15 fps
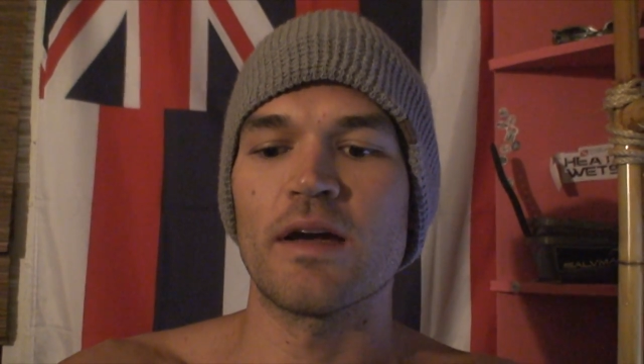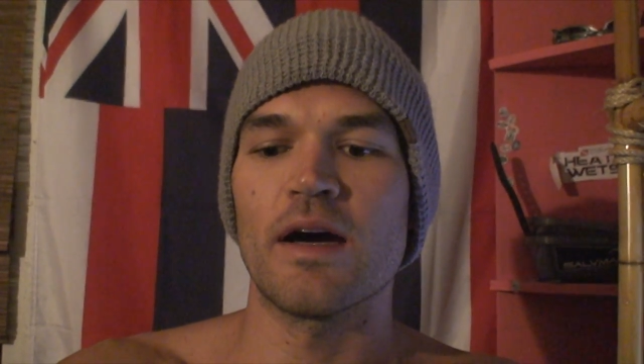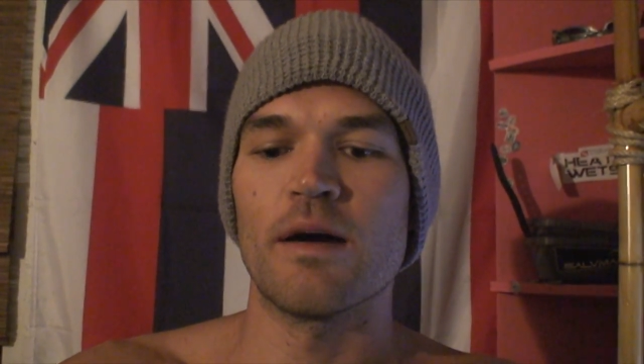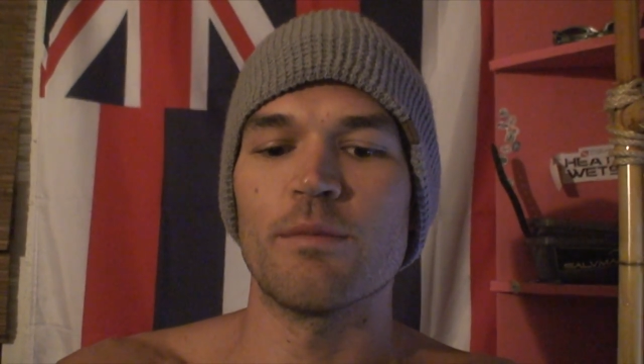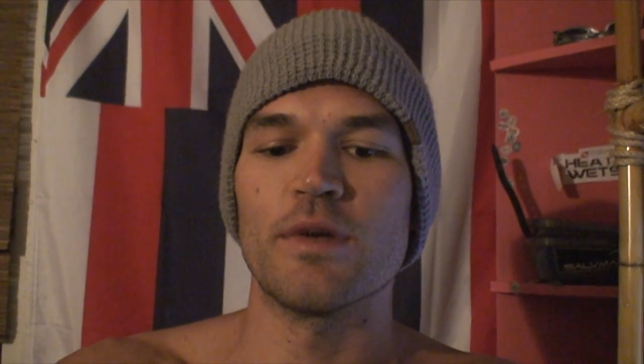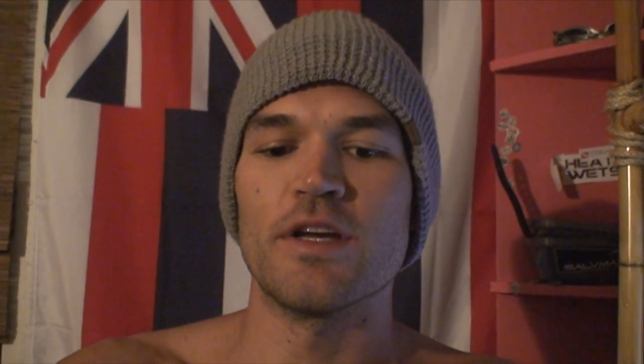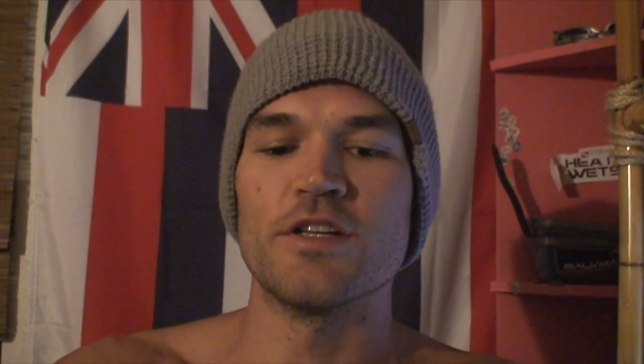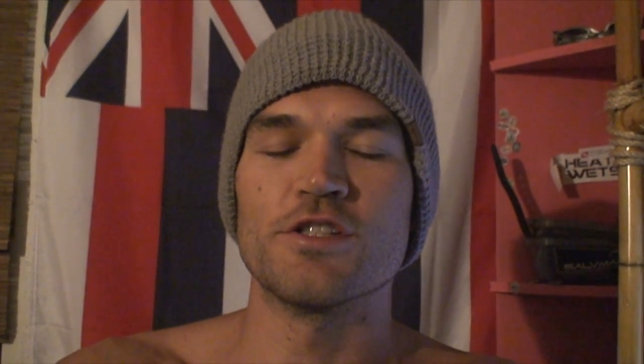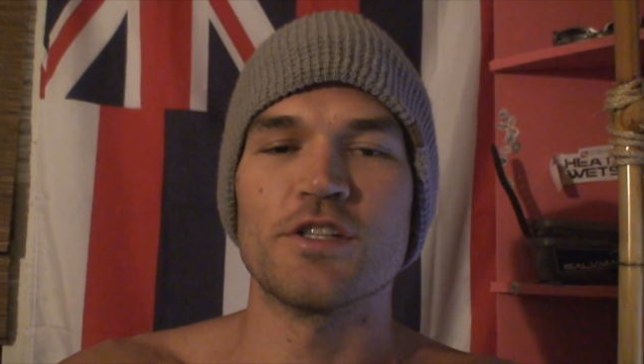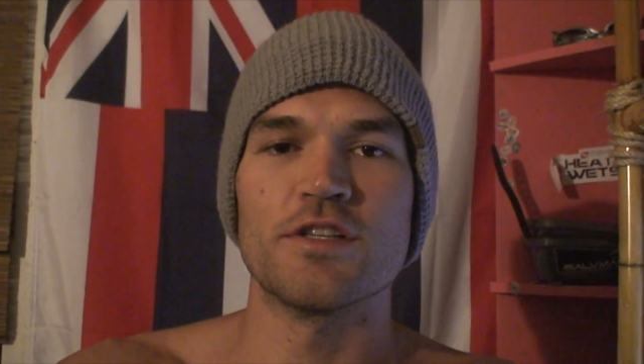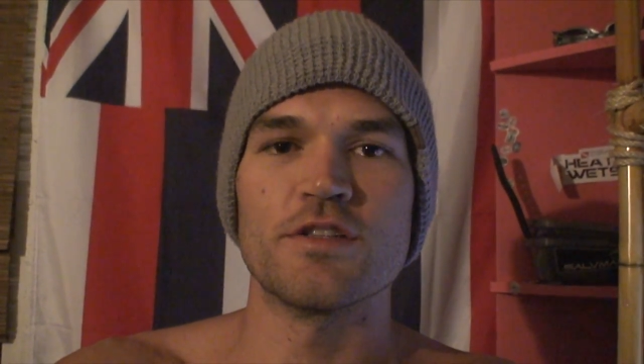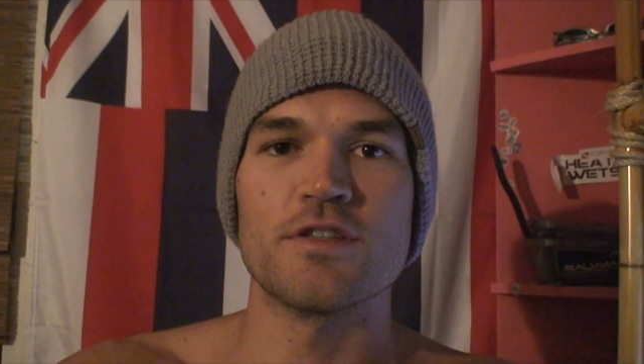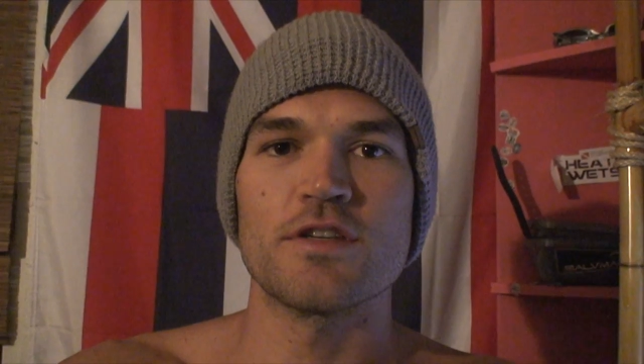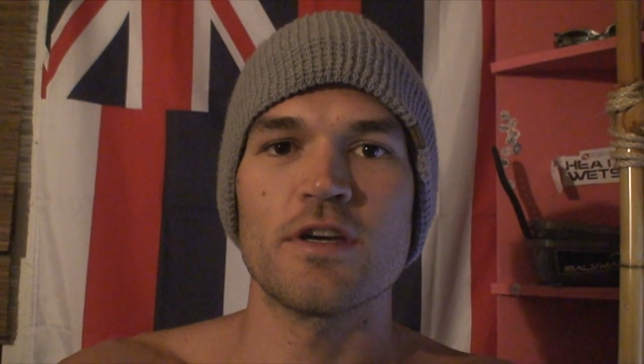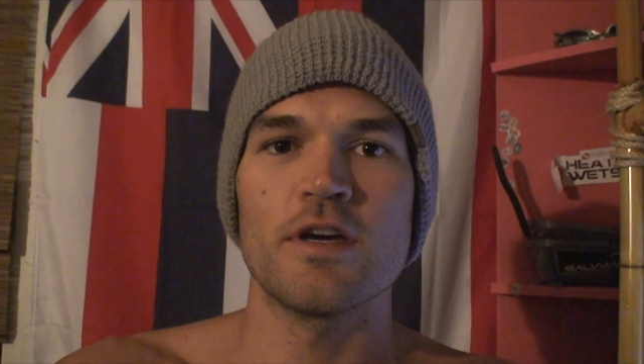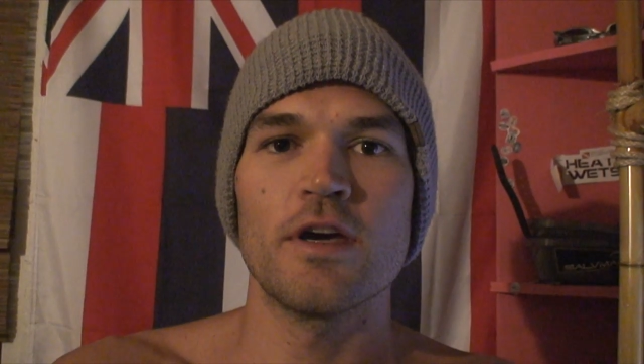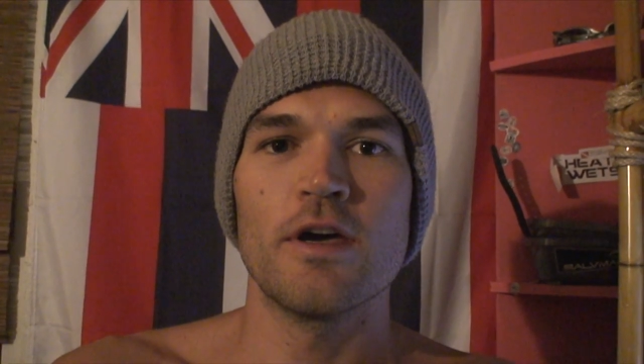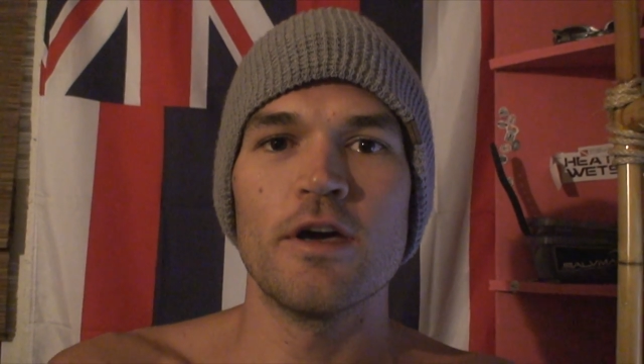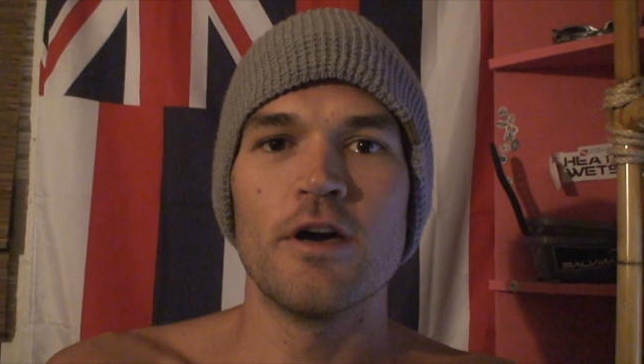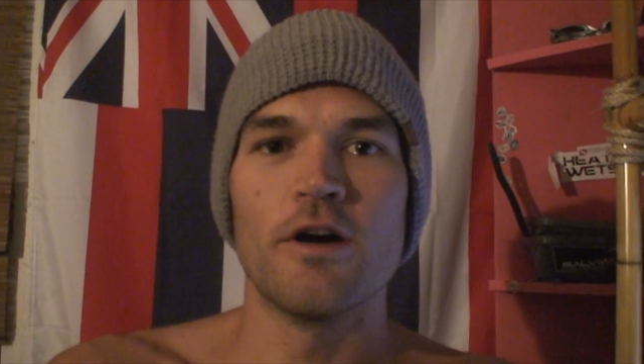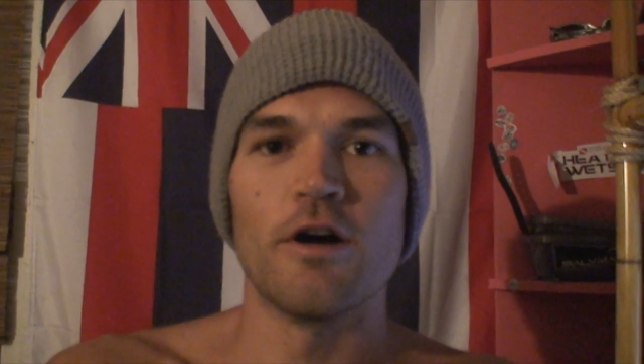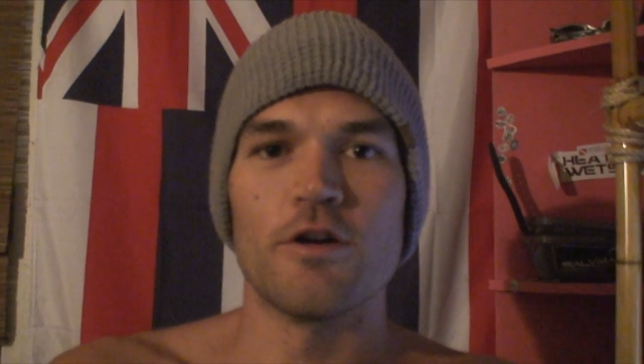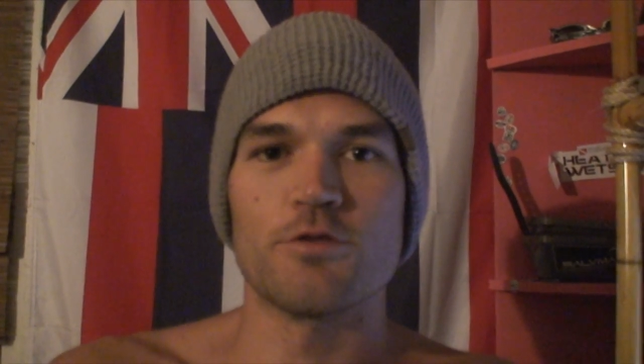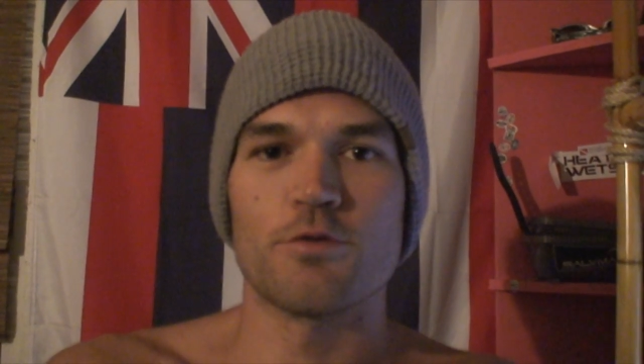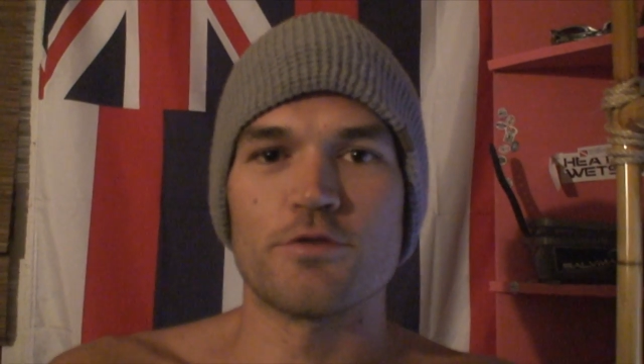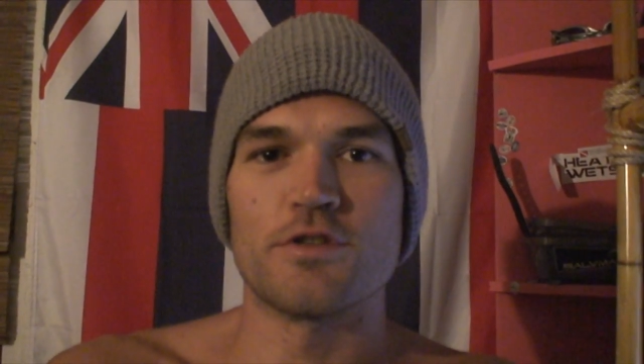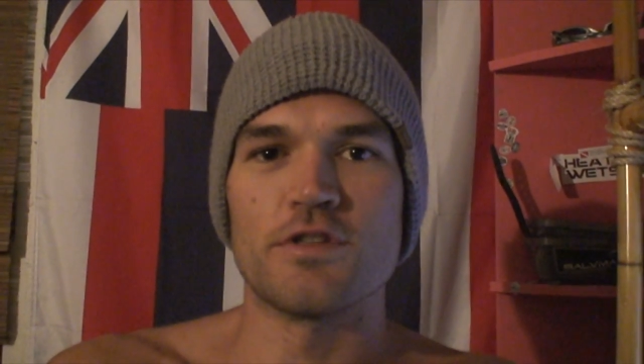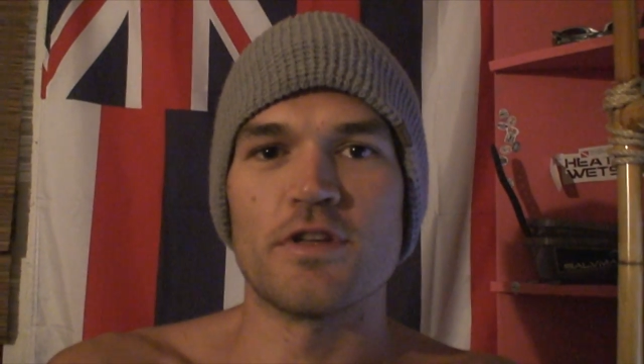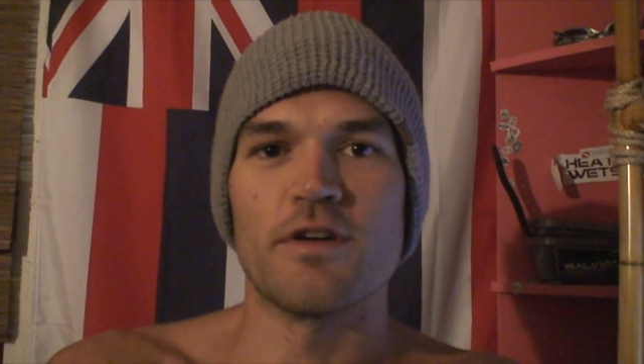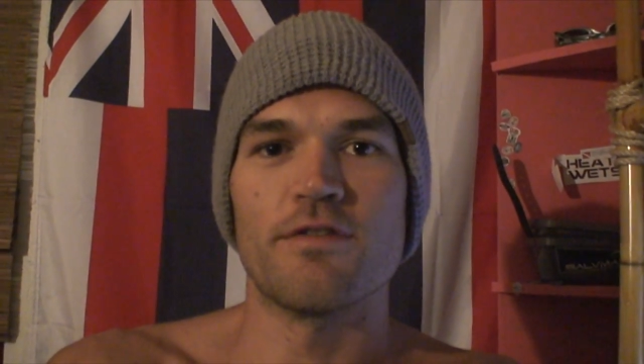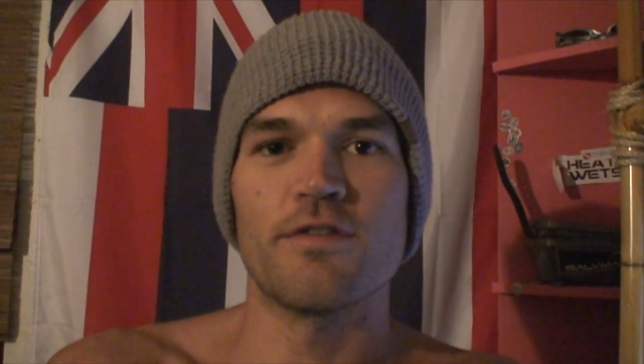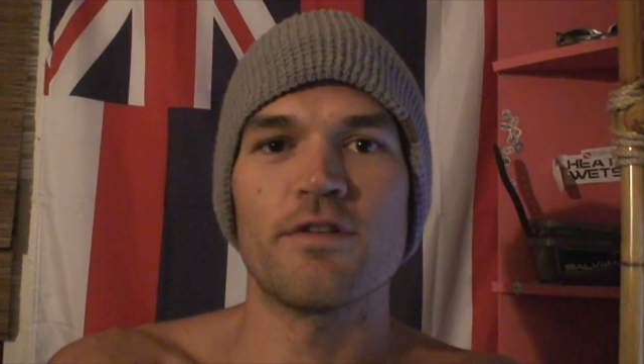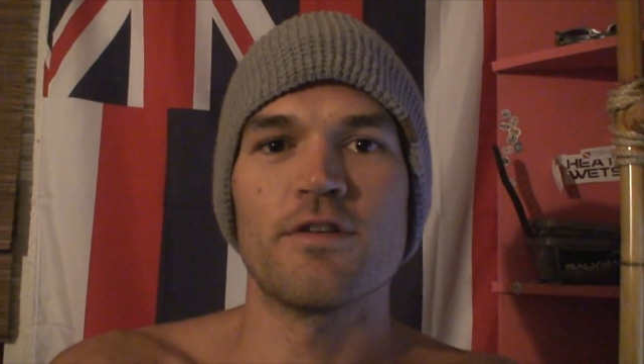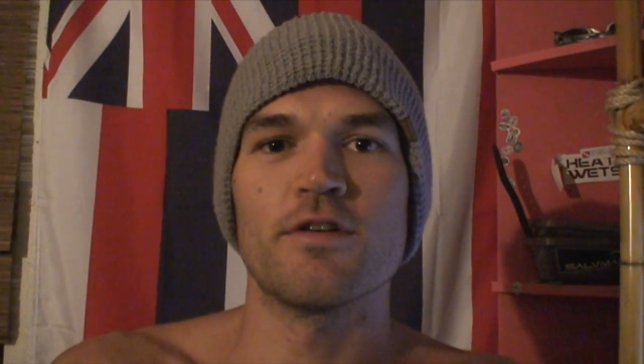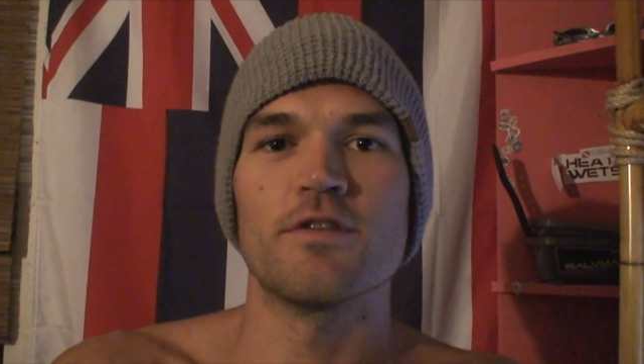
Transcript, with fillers: combinations, all sorts of stuff.